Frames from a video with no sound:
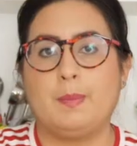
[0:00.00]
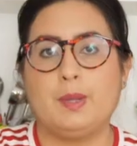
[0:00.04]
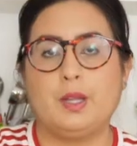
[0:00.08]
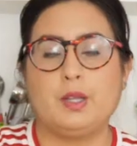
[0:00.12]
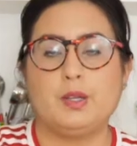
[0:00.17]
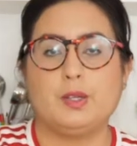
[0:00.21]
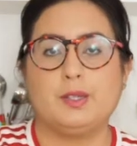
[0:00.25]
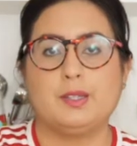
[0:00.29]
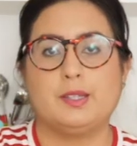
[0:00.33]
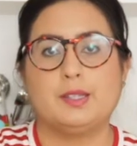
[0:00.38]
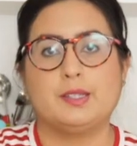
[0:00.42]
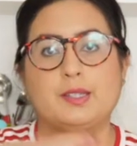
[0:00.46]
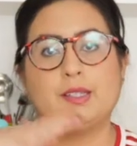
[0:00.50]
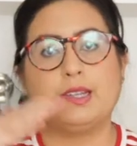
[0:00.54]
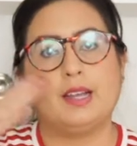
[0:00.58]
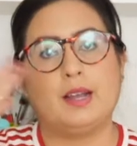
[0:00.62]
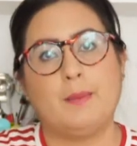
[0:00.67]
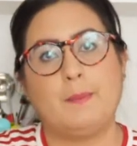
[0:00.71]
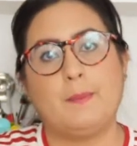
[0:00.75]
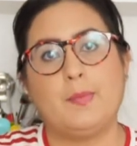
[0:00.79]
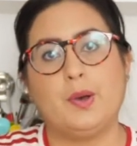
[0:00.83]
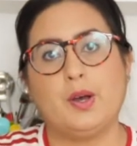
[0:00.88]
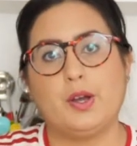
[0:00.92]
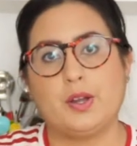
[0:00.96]
because
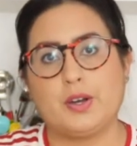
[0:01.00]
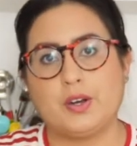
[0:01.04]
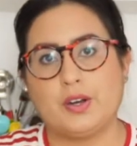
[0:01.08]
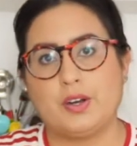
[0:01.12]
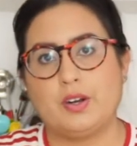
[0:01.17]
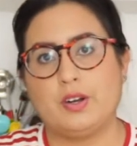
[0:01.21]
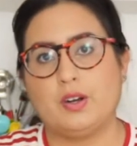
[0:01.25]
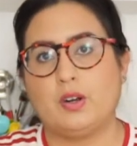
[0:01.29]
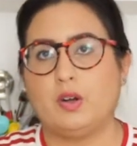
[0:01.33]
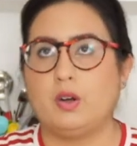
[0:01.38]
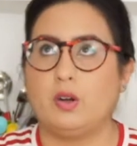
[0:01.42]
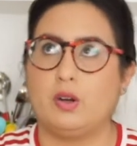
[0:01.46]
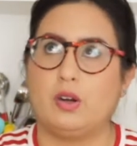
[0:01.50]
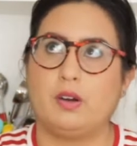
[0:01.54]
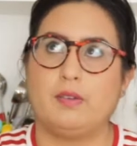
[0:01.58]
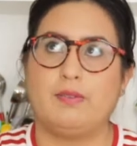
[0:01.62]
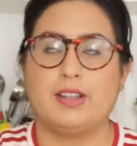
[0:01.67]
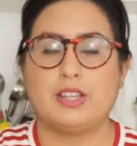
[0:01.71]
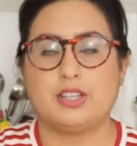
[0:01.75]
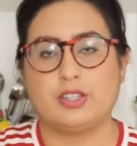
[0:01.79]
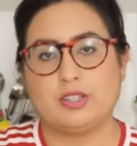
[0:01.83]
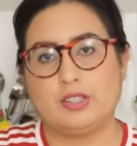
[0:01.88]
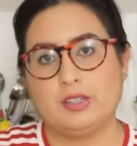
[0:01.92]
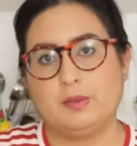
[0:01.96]
butter or
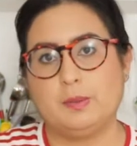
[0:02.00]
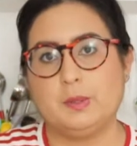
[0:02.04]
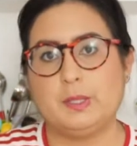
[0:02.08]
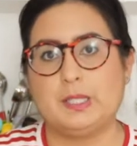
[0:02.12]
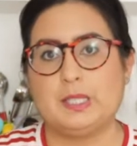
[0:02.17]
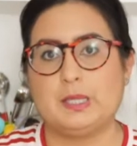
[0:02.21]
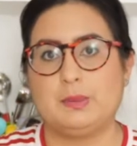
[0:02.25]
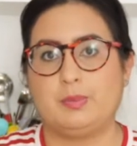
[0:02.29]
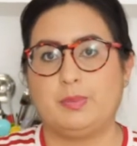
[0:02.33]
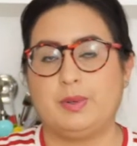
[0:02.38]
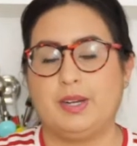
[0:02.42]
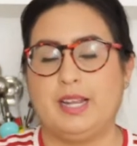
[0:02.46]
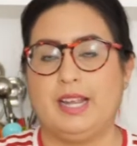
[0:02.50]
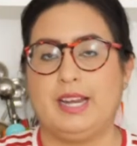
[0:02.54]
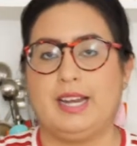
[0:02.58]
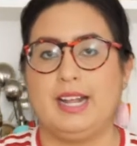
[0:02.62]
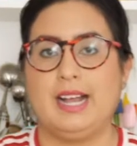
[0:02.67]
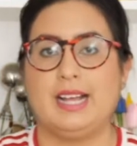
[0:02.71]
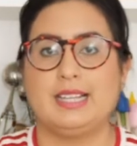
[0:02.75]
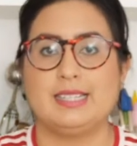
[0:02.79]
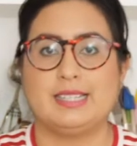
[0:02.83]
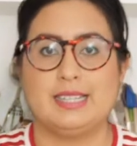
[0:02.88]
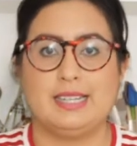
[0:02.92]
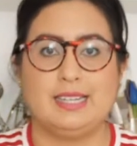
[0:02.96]
vegetable spread
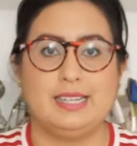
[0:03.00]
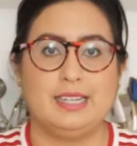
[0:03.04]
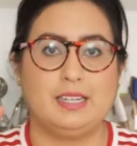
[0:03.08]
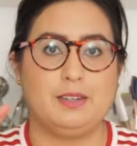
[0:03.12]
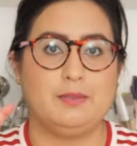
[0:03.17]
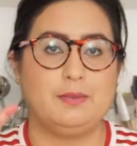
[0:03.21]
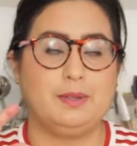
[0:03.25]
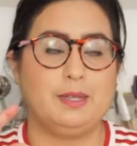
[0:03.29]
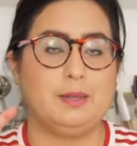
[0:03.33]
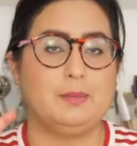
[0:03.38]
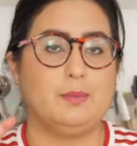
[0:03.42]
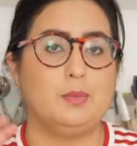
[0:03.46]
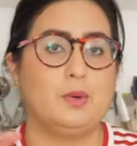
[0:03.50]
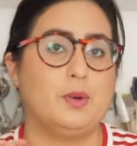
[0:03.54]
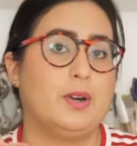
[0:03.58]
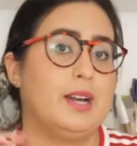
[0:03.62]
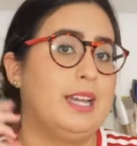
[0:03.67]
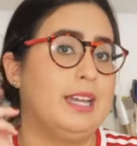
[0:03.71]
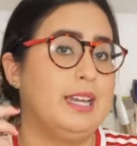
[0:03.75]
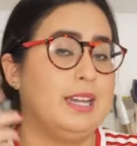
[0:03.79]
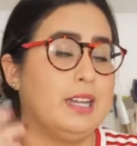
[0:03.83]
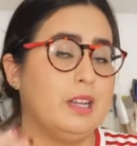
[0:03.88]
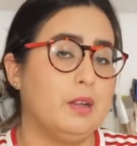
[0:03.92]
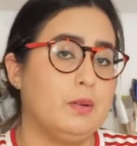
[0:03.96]
has a little bit more
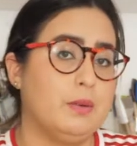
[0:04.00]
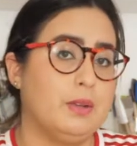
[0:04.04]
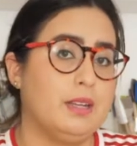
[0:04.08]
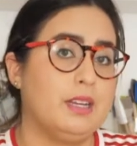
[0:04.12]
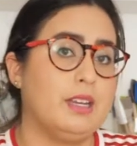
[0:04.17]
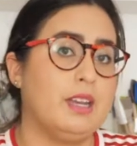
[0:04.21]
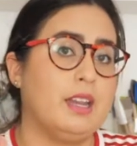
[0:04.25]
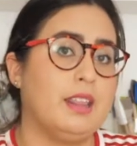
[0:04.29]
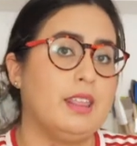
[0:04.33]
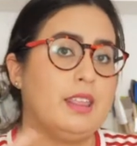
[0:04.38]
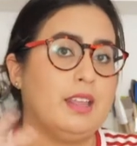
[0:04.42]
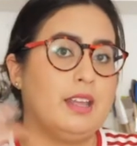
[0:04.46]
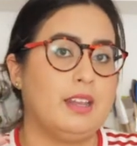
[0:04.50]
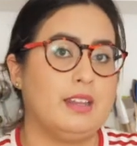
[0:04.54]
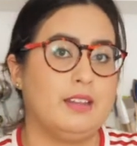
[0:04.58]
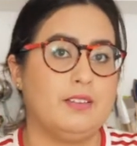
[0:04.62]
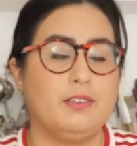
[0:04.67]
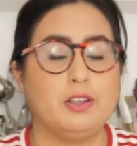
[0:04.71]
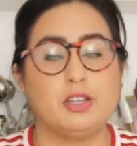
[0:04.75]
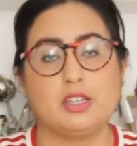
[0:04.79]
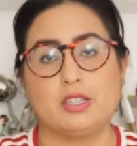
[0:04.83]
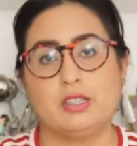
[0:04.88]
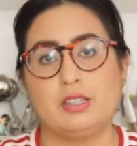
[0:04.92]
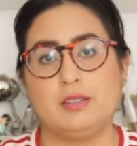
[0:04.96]
liquid than the
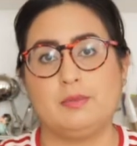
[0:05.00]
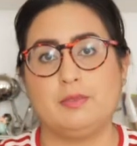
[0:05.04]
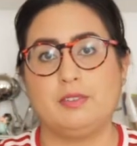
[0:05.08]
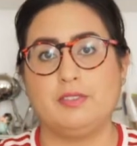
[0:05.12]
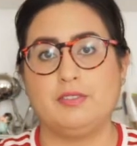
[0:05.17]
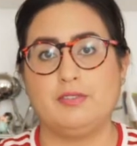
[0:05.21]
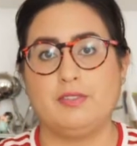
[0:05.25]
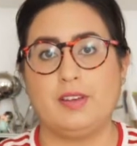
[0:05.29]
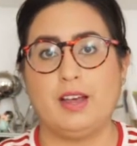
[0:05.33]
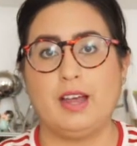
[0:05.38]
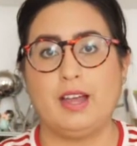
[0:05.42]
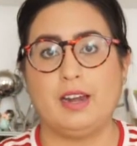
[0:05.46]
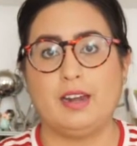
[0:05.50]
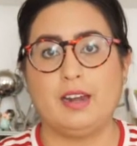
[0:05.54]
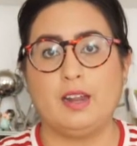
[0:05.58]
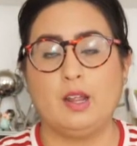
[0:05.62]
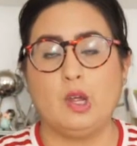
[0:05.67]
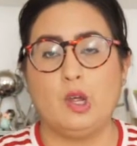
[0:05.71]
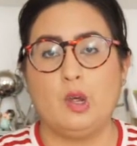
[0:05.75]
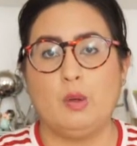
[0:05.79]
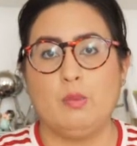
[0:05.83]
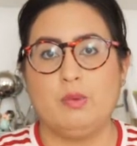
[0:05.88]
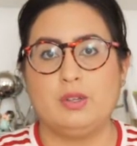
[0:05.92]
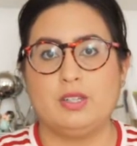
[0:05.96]
vegetable fat,
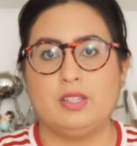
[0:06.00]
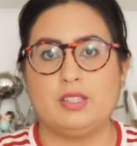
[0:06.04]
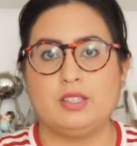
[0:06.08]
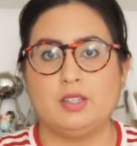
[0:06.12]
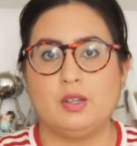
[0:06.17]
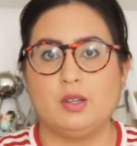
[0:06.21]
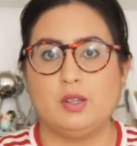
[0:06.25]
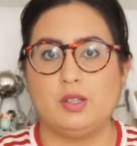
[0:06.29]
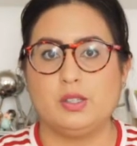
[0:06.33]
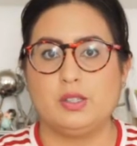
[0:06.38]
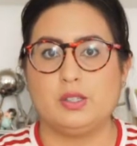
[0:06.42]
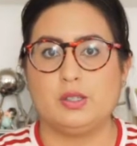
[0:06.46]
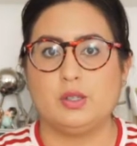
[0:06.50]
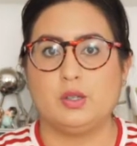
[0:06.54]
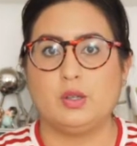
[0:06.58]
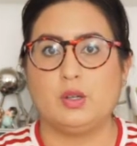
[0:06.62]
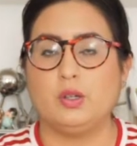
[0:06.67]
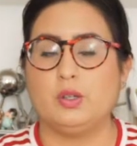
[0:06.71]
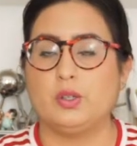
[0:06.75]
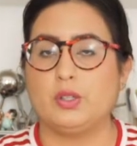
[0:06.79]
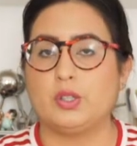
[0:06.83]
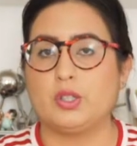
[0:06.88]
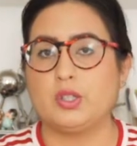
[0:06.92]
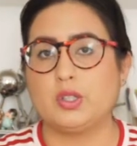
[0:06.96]
which is also
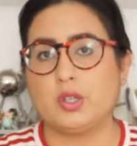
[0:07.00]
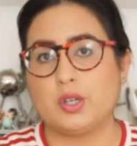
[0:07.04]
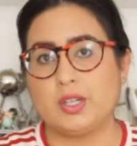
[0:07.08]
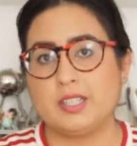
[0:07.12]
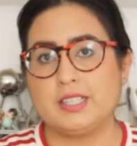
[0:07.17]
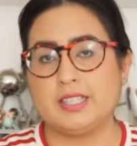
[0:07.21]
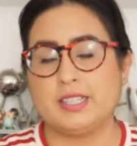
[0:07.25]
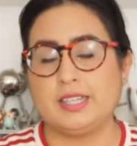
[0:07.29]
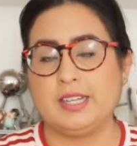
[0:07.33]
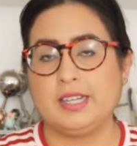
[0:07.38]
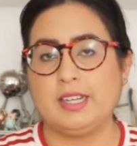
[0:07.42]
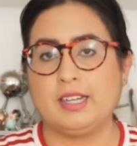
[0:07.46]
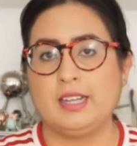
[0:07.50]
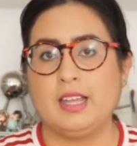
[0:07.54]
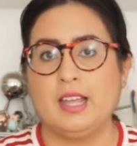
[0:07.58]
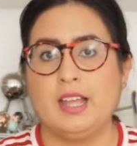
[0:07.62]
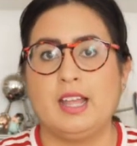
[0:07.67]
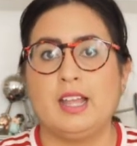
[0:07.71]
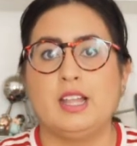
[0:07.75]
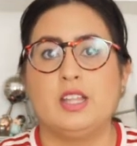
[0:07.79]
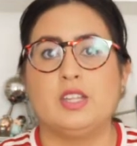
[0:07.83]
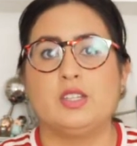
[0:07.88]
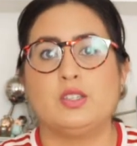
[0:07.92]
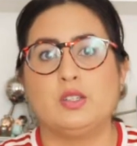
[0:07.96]
called shortening.
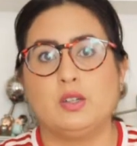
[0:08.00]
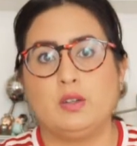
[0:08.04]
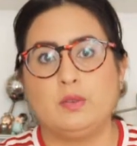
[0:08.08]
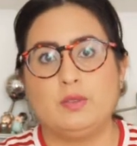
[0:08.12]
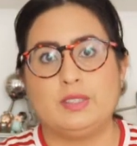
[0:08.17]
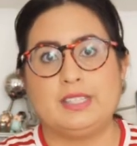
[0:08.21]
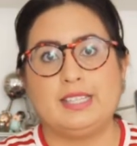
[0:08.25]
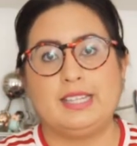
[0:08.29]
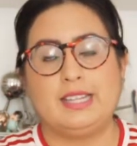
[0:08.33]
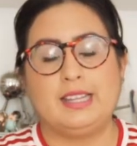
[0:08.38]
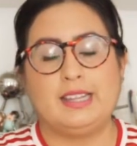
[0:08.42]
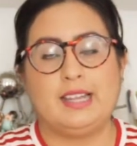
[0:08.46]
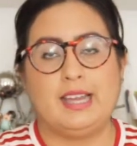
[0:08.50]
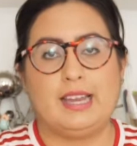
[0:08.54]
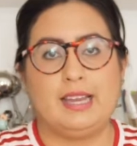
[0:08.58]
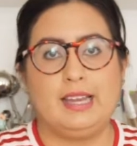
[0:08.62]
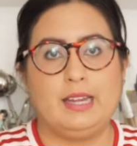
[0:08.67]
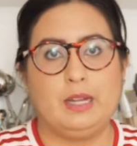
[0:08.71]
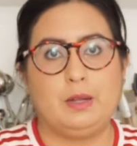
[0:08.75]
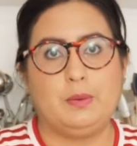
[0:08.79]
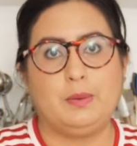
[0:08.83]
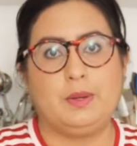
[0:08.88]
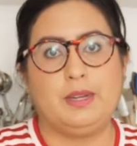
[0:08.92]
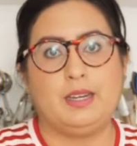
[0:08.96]
So obviously that
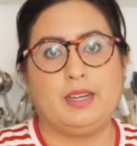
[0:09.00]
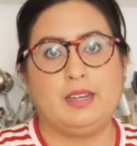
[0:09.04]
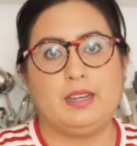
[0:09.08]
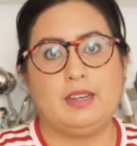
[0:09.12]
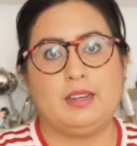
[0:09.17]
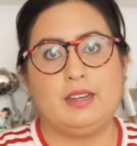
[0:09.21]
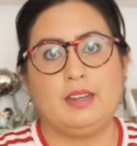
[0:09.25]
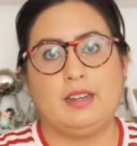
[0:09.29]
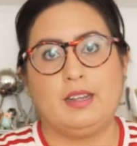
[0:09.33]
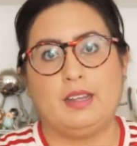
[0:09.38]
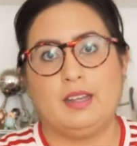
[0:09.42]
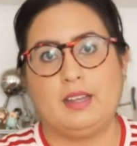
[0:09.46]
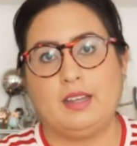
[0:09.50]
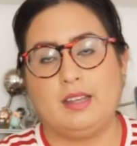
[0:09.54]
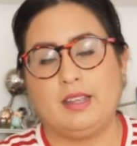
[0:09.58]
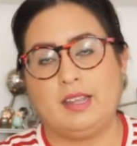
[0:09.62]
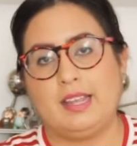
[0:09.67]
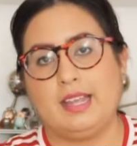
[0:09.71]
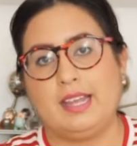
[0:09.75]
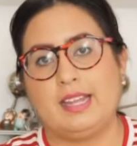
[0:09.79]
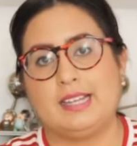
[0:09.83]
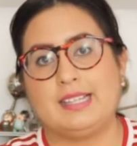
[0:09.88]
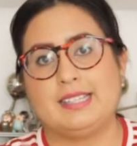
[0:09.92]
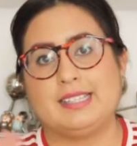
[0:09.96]
liquid
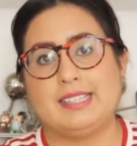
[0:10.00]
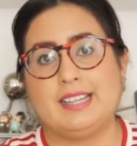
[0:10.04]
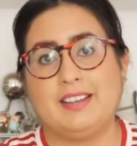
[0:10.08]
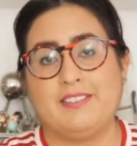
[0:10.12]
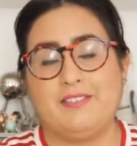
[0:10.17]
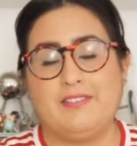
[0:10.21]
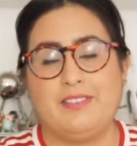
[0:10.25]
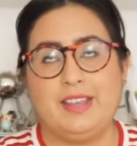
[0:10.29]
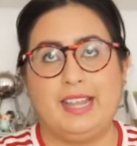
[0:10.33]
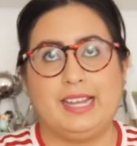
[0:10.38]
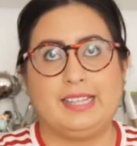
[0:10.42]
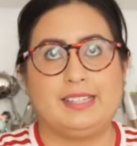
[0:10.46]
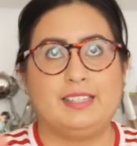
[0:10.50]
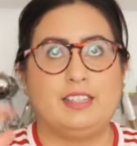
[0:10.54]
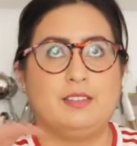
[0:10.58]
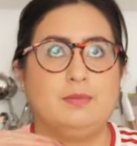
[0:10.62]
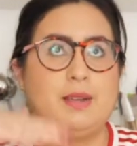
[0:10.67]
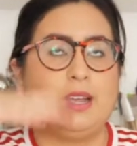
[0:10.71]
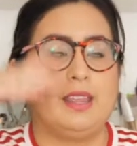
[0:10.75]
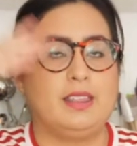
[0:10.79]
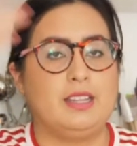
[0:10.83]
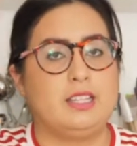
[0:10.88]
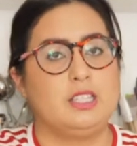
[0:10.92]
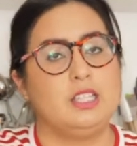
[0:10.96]
gets affected
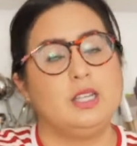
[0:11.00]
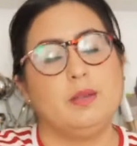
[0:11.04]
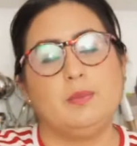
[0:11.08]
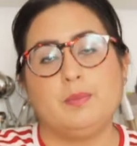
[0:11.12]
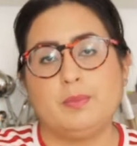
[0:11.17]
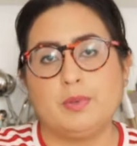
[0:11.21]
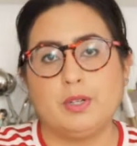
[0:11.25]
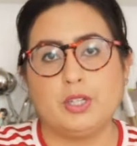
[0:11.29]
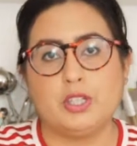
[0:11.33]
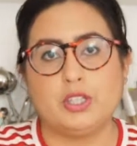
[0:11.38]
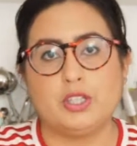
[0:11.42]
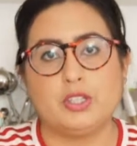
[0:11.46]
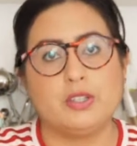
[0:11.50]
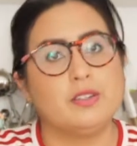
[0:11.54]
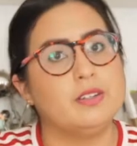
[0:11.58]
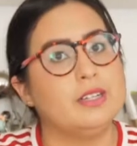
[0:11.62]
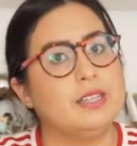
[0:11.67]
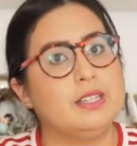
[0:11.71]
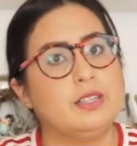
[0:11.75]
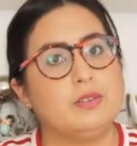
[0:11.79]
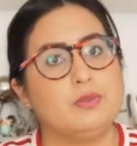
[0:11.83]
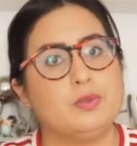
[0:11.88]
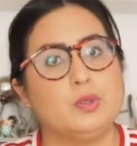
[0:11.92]
by the temperature in the